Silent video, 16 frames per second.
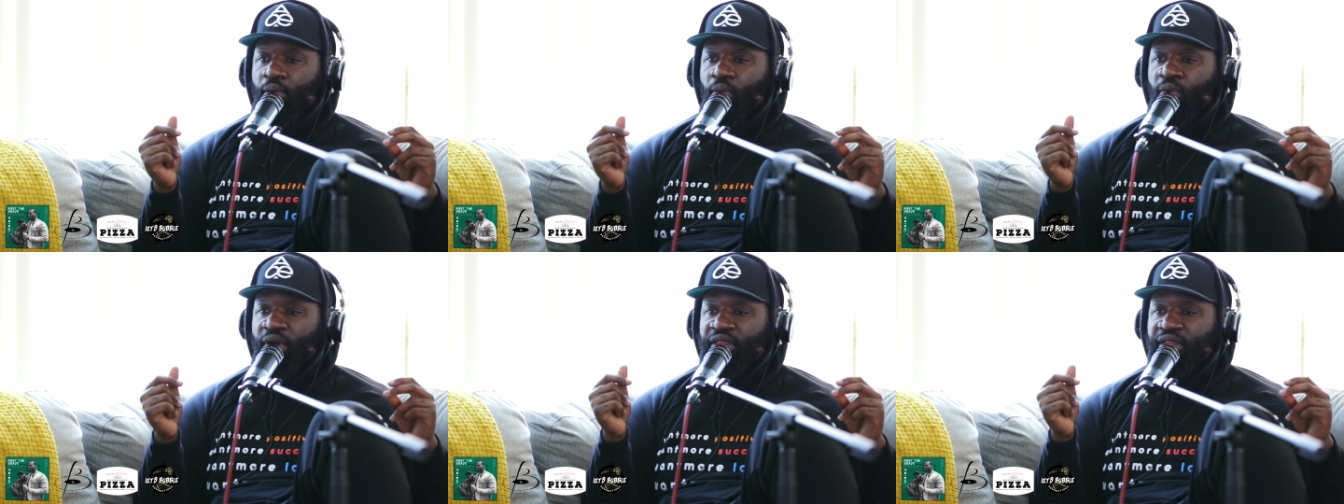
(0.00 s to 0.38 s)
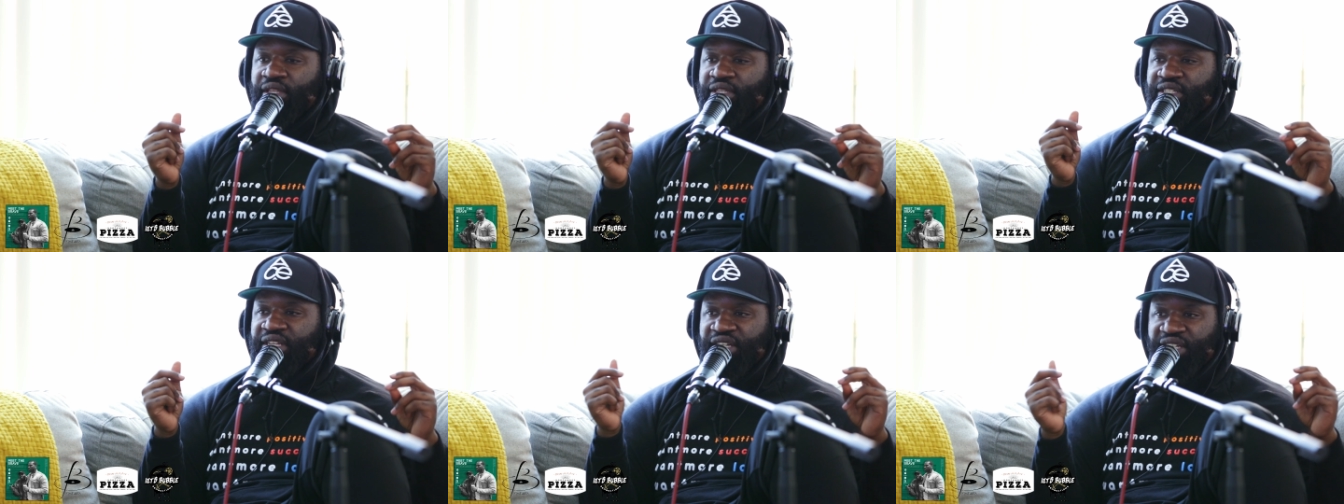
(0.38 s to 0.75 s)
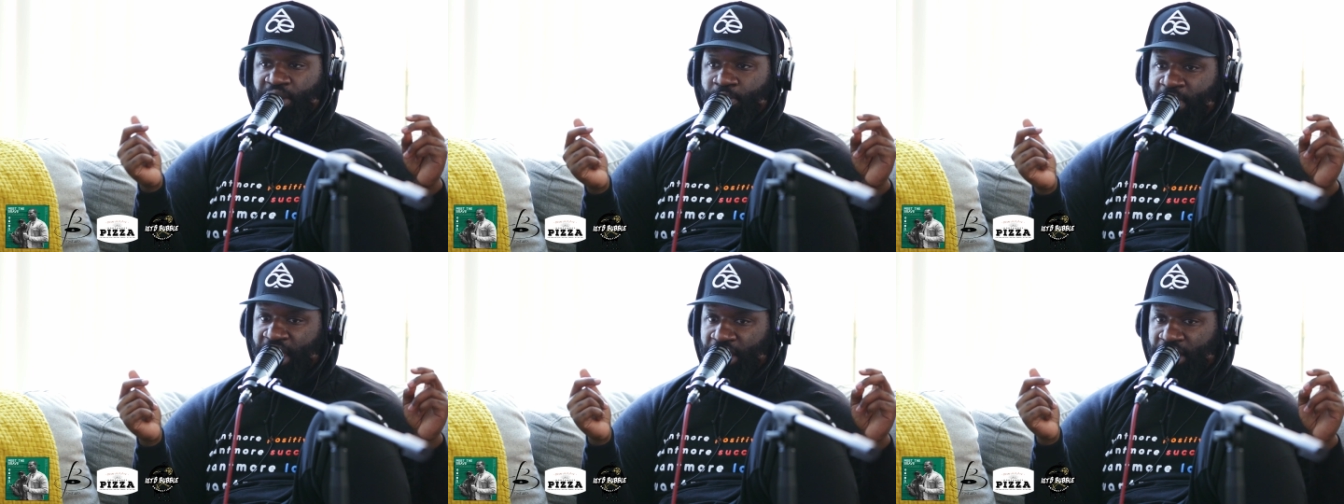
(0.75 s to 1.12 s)
with
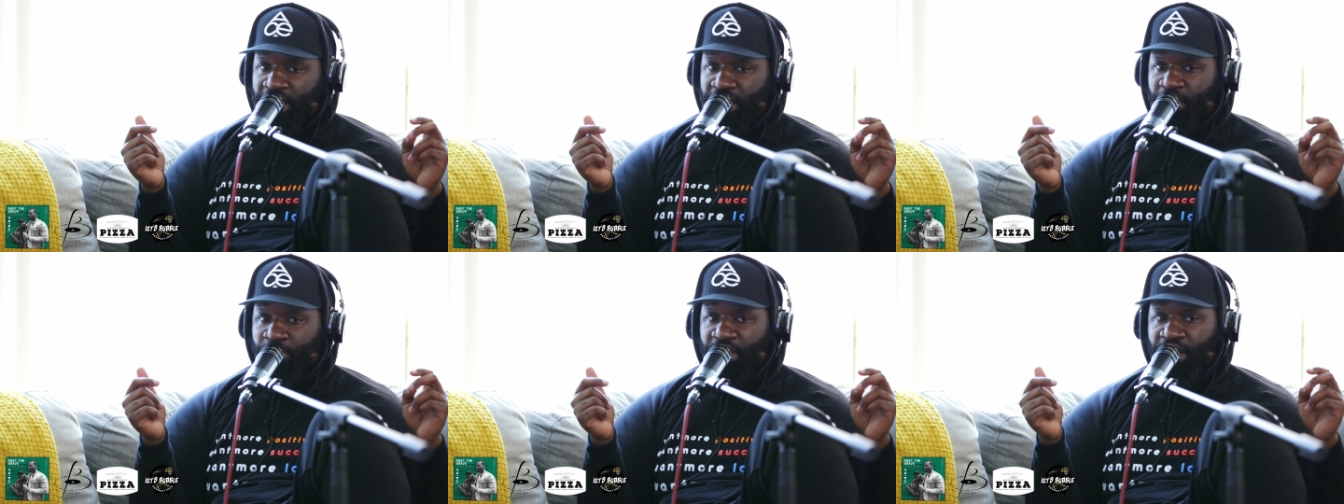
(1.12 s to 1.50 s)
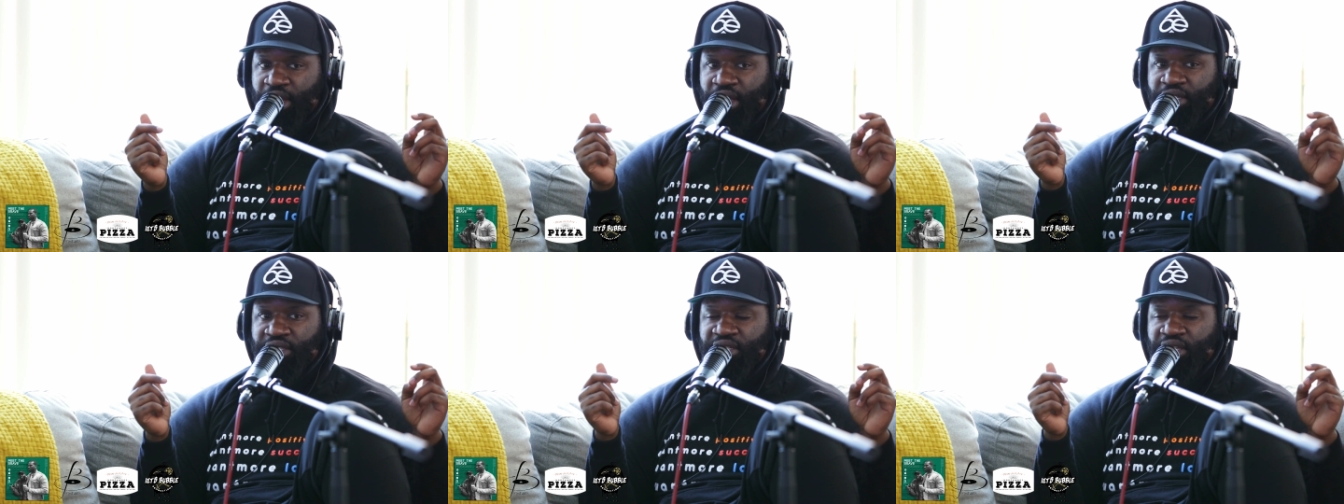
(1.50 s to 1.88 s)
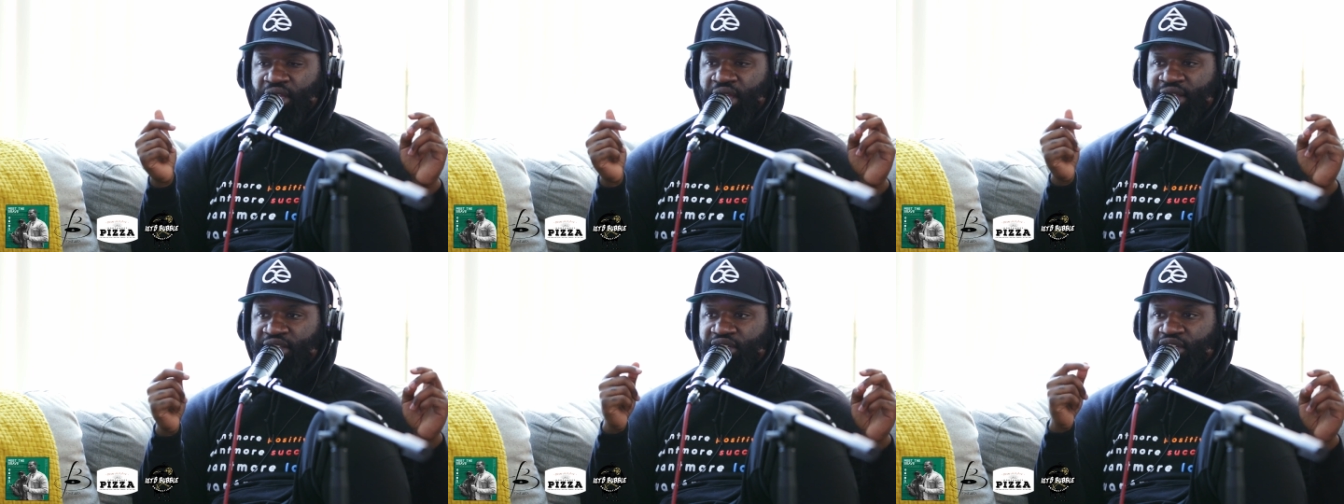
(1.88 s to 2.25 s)
decision making,
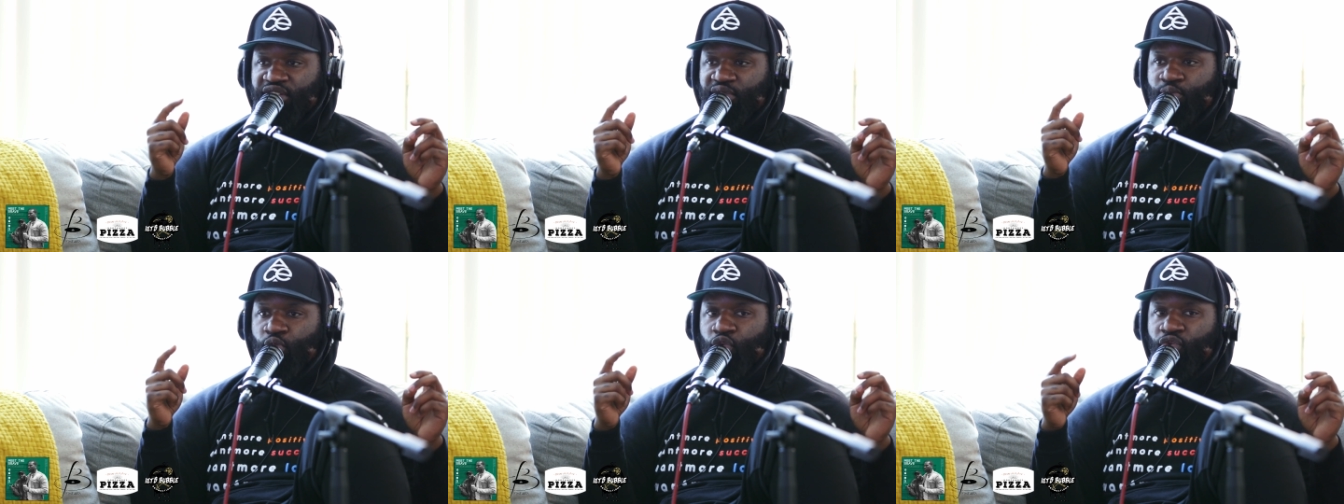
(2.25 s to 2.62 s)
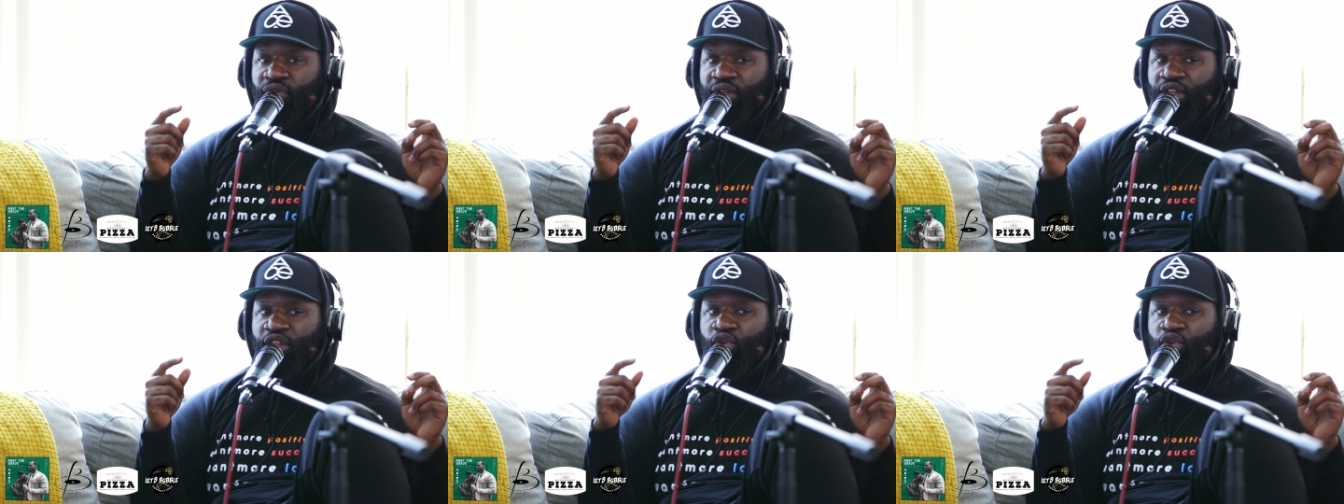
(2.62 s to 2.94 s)
because it's just moving.